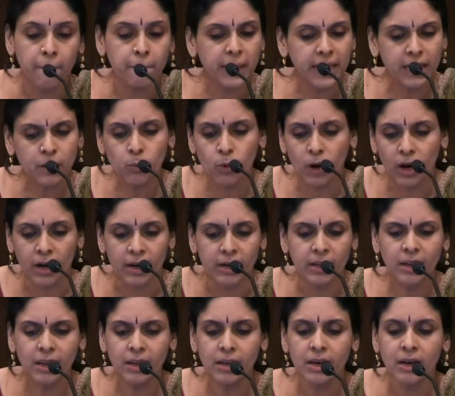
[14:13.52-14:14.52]

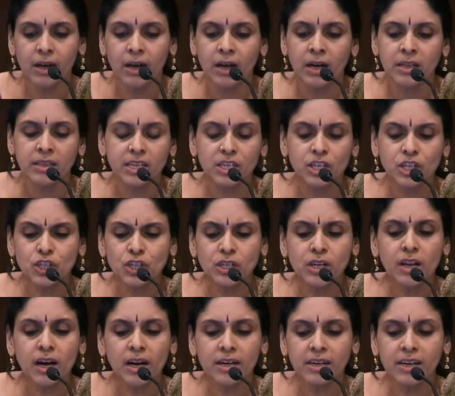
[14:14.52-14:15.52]
Meanwhile, the
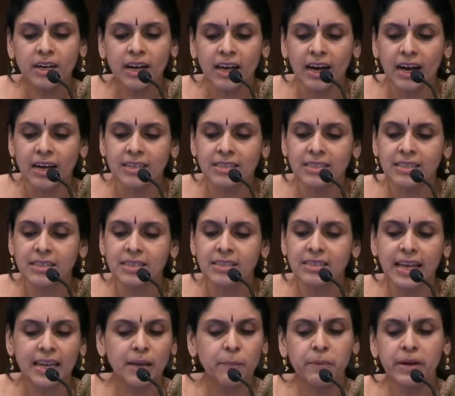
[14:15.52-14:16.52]
digital underclass,
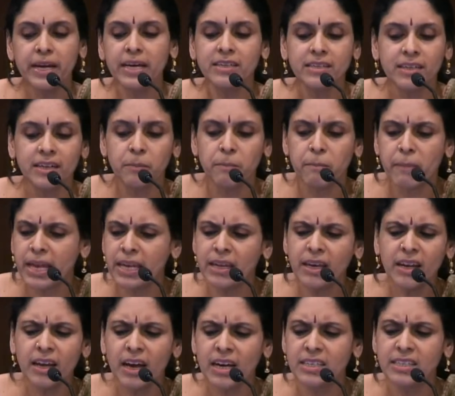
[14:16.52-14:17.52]
celebrated in
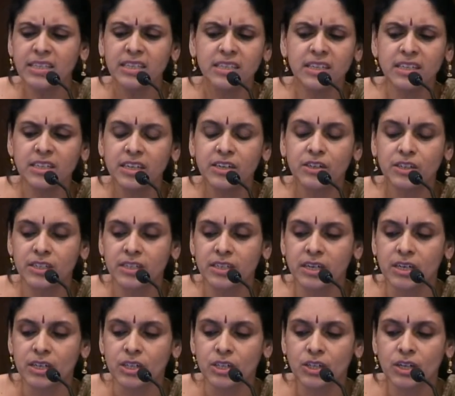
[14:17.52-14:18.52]
many an ICTD
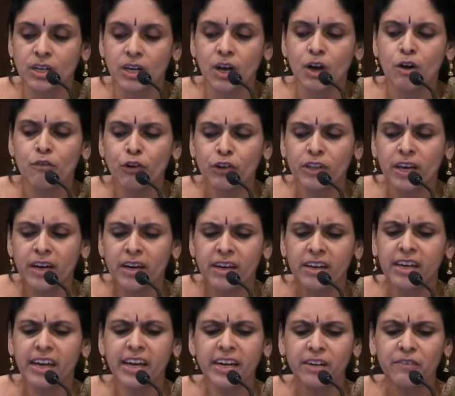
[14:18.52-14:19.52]
research for their
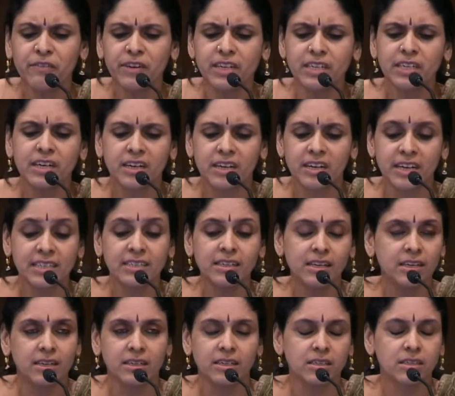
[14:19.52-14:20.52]
creativity and
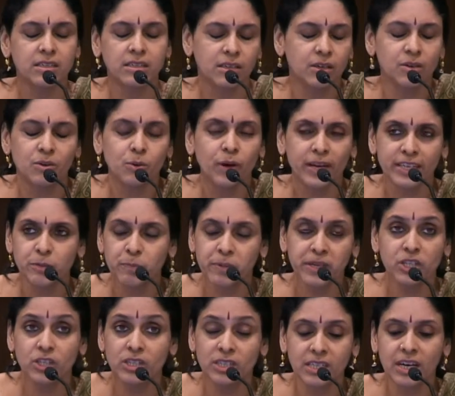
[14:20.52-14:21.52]
resilience, you know,
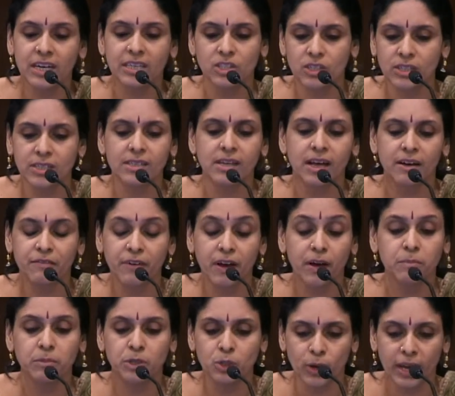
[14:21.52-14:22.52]
expressions I just have
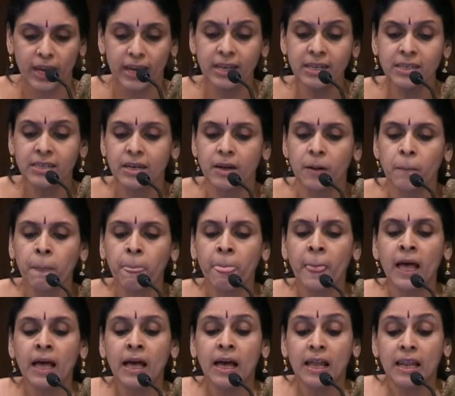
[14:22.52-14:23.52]
come to hate,
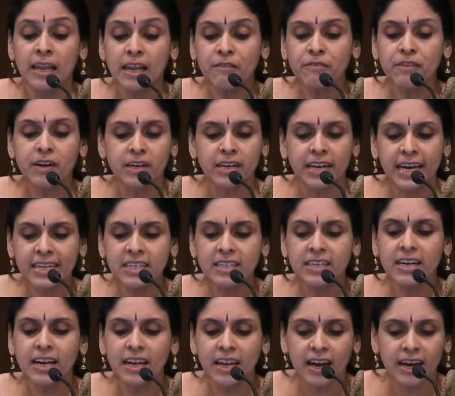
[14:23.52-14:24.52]
live
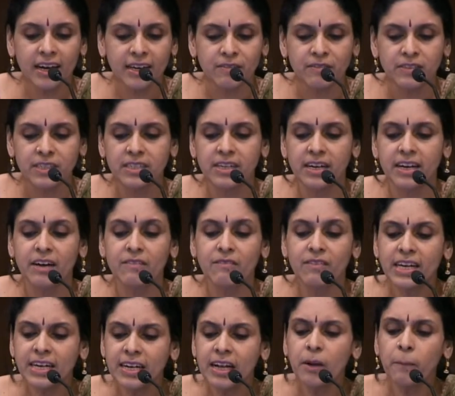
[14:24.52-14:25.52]
connected lives that
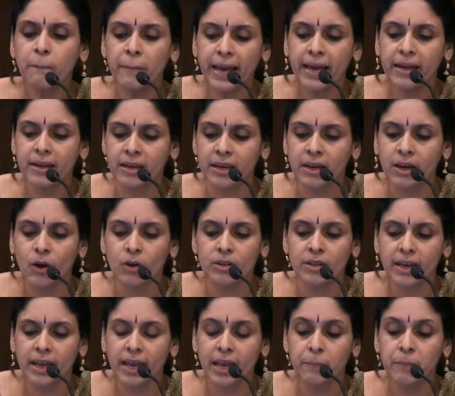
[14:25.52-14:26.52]
have little bearing
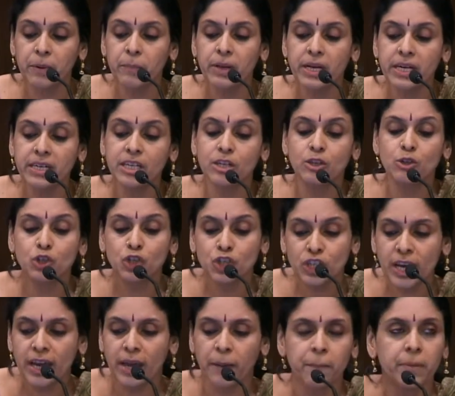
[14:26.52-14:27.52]
on their capability to
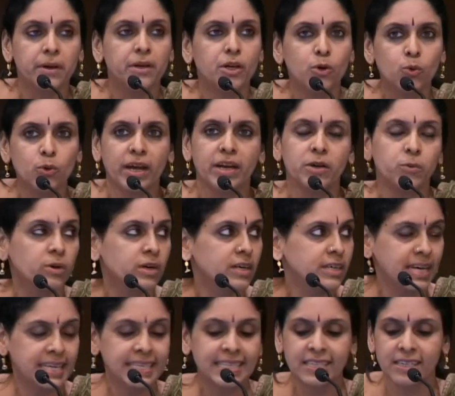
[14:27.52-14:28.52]
shape new
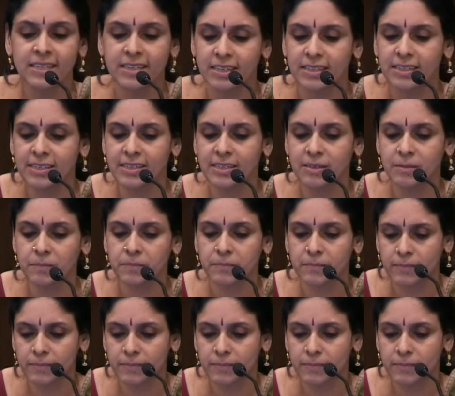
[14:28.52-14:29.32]
network destinies.